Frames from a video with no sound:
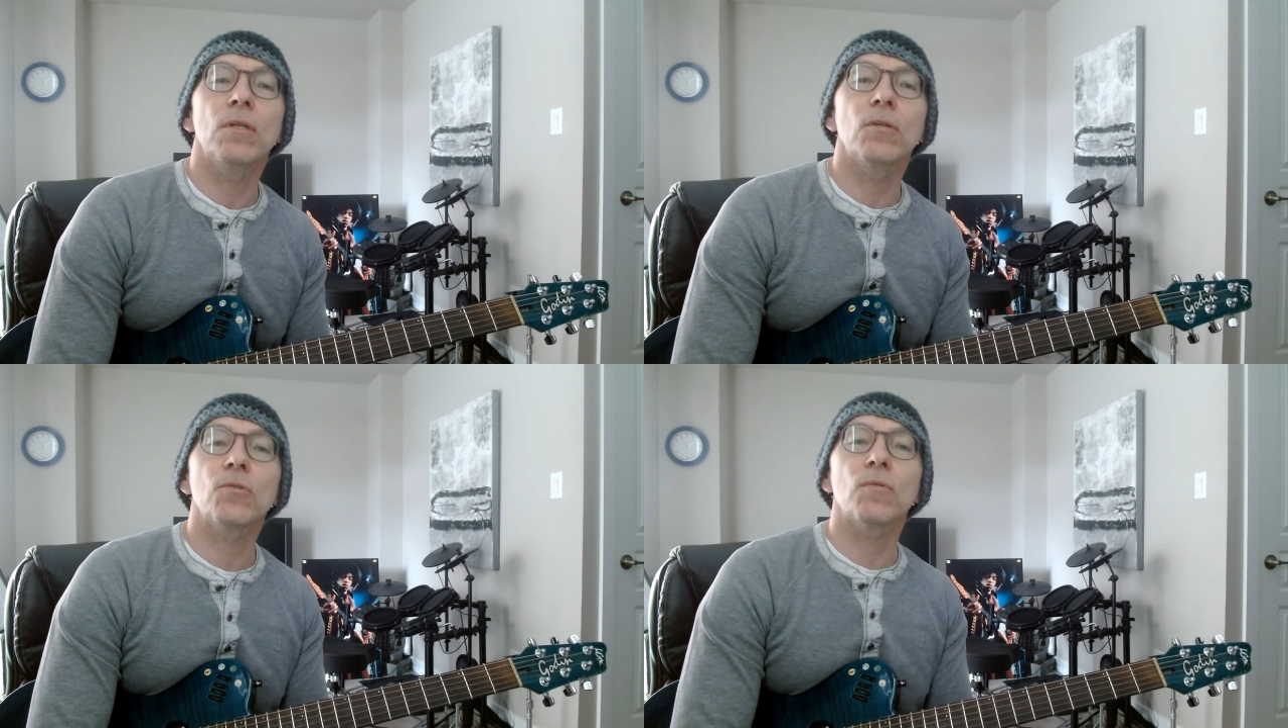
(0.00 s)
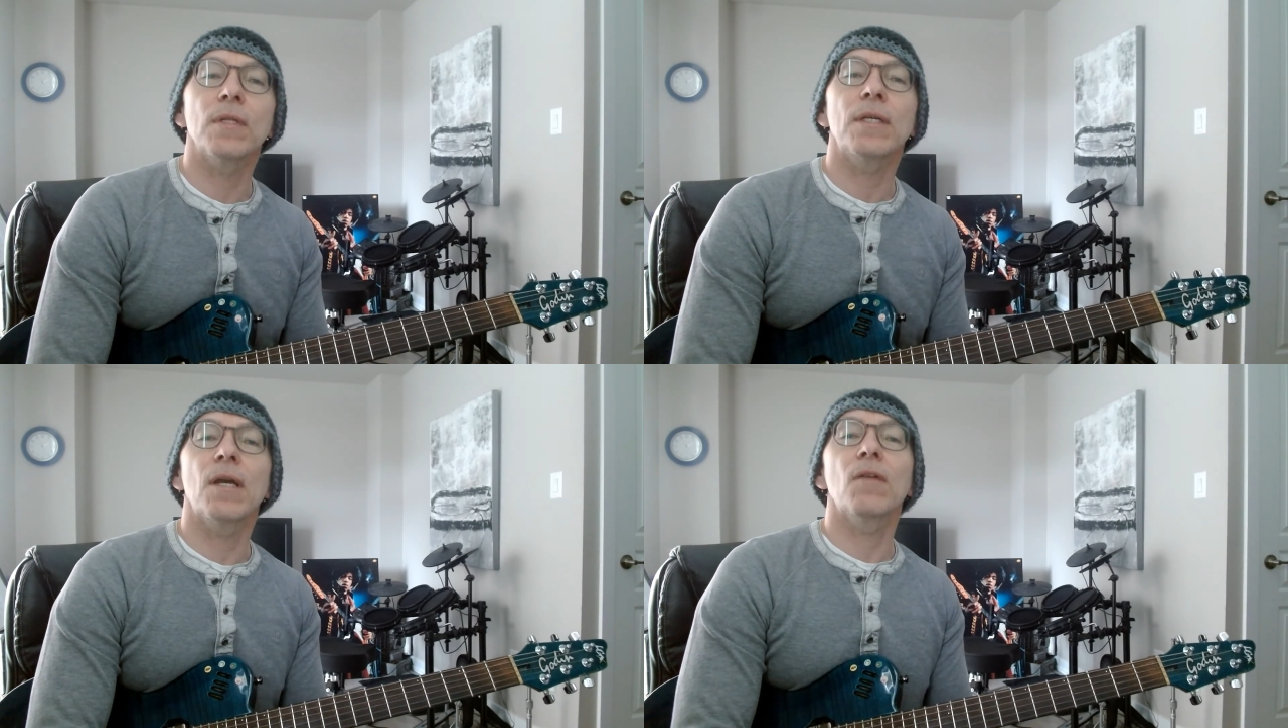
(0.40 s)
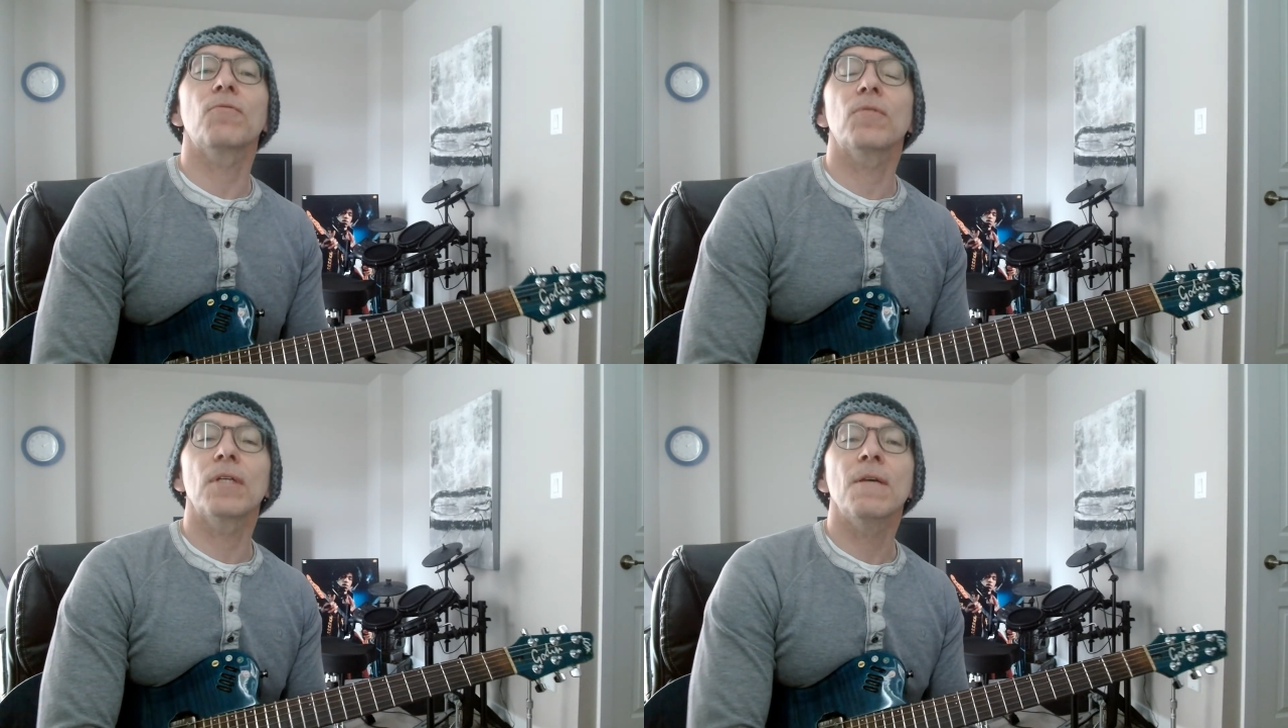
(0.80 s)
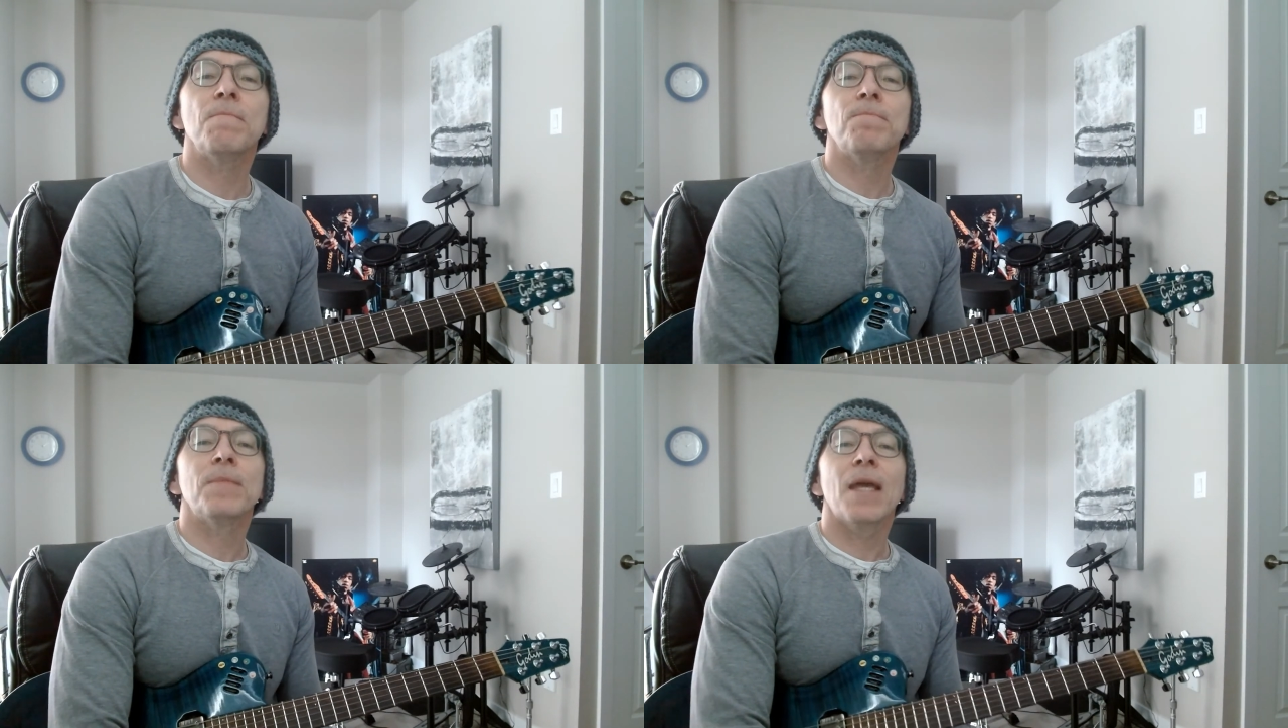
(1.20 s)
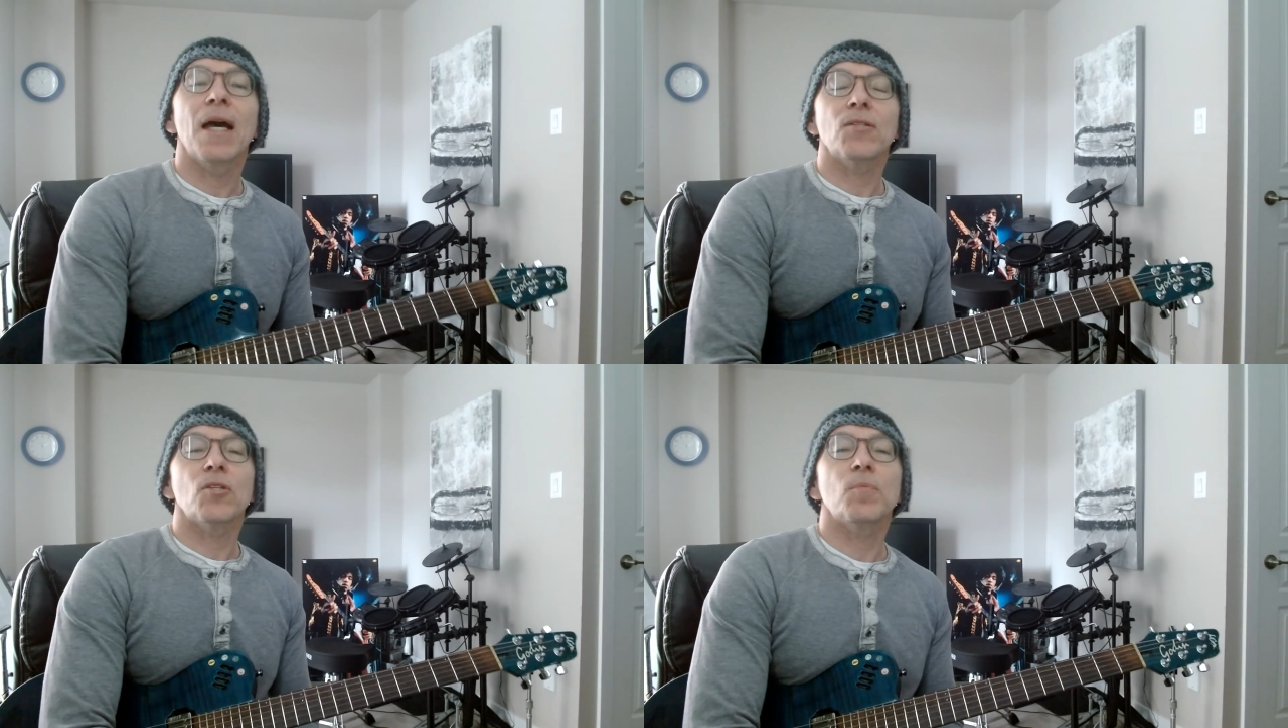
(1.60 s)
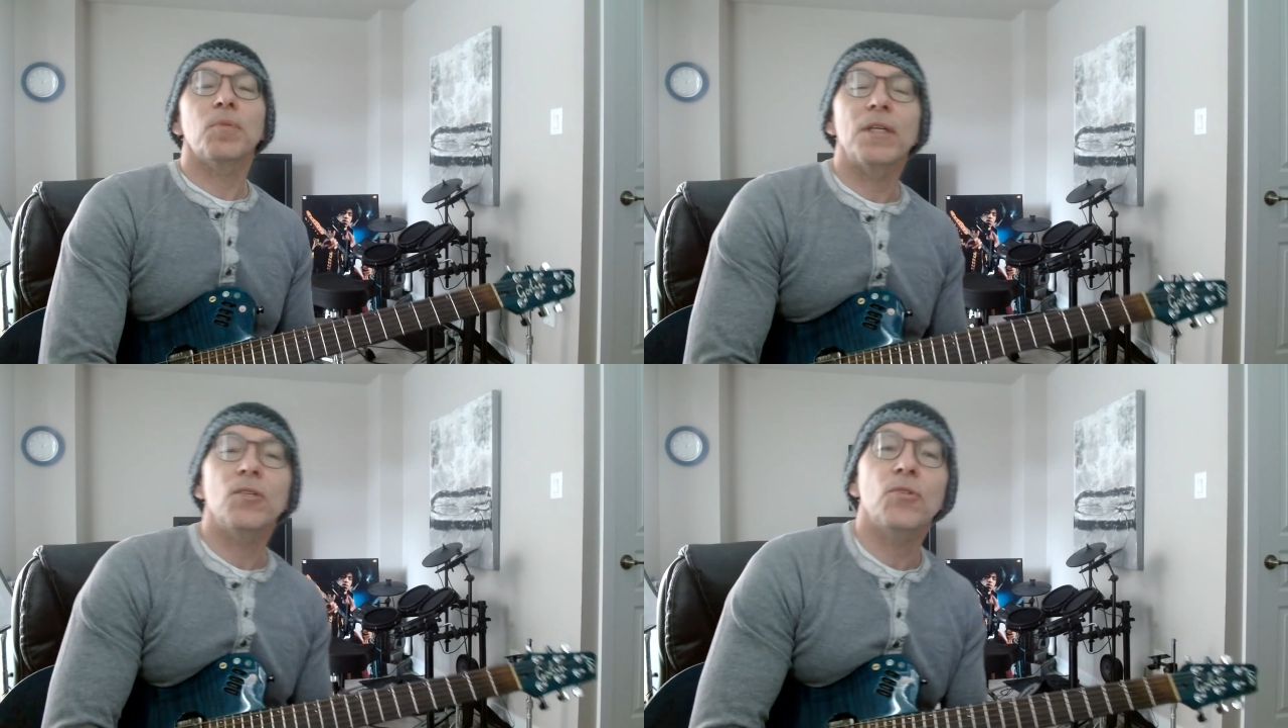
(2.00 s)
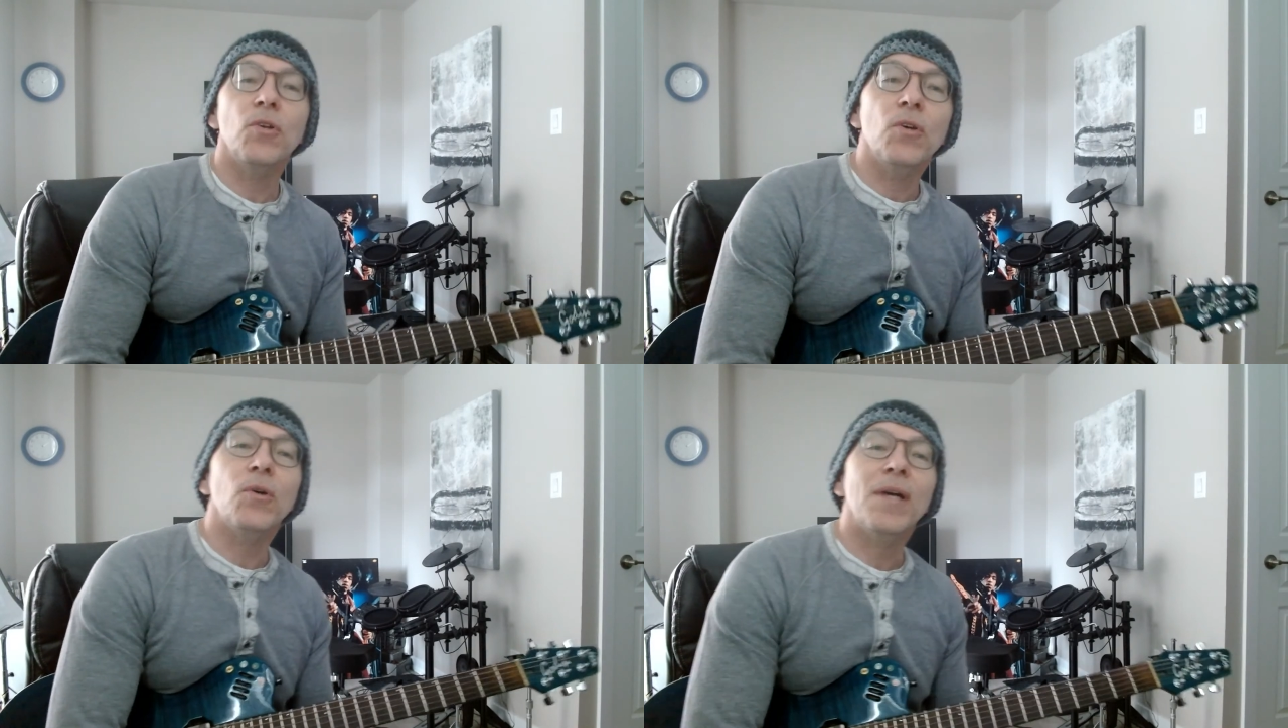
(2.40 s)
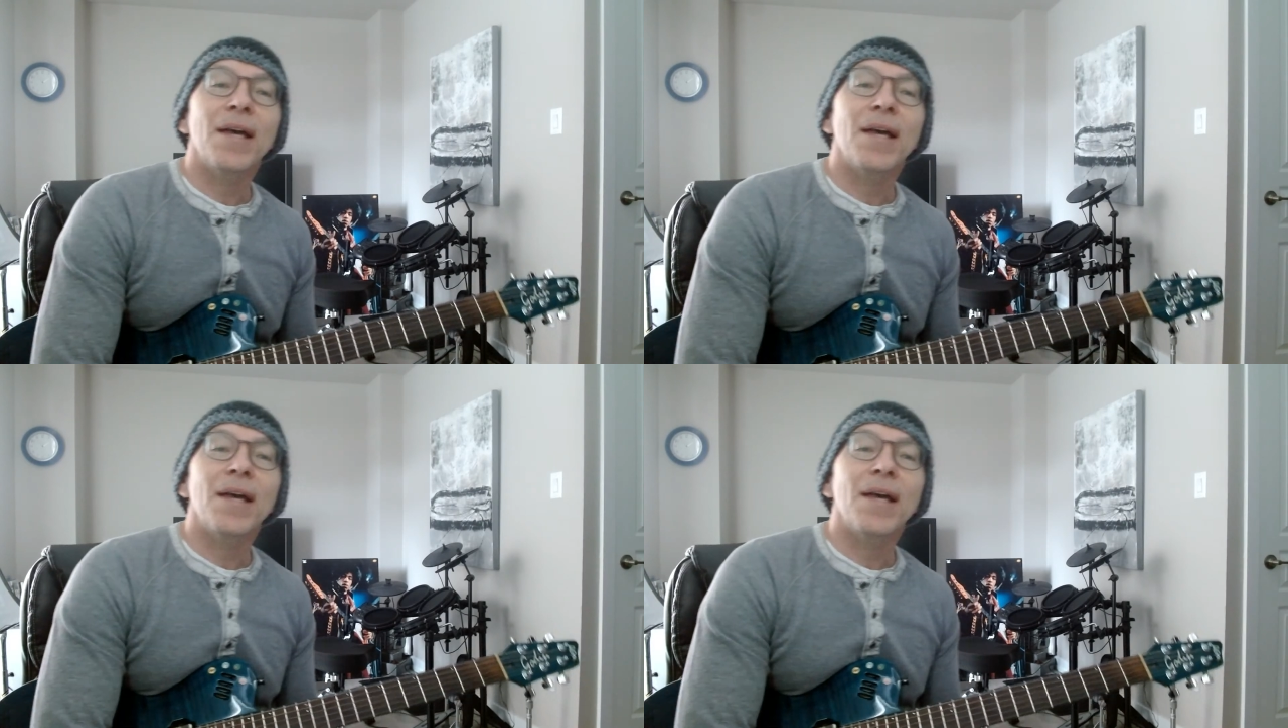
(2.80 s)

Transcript: your notes really carefully has its place too.